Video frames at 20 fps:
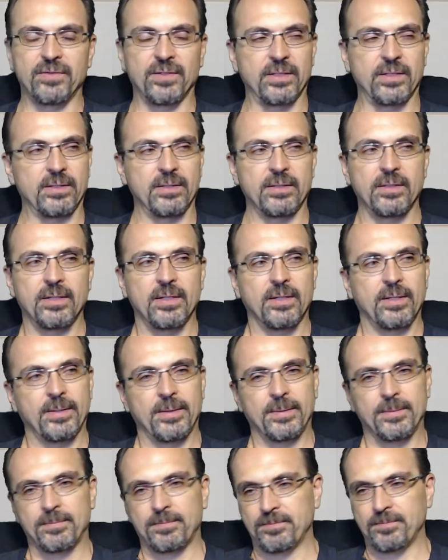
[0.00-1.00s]
and
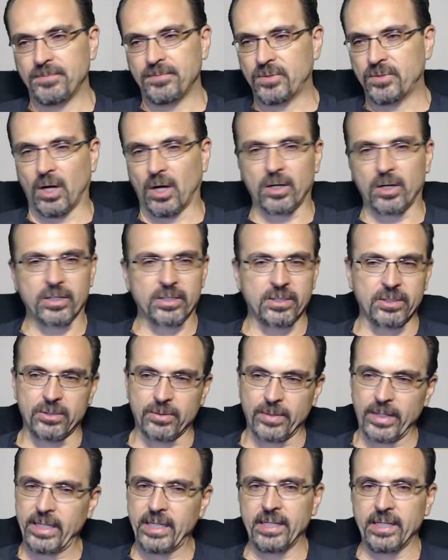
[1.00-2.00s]
dark
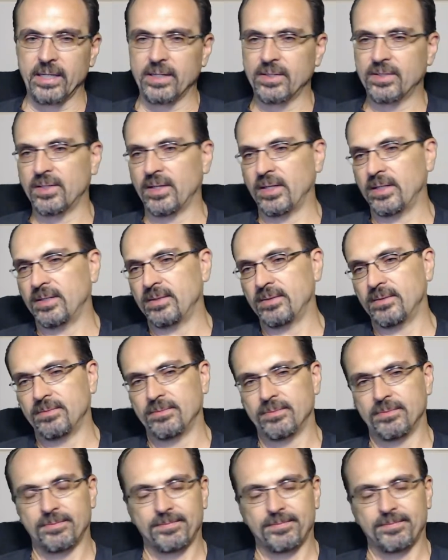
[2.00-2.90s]
grittiness and,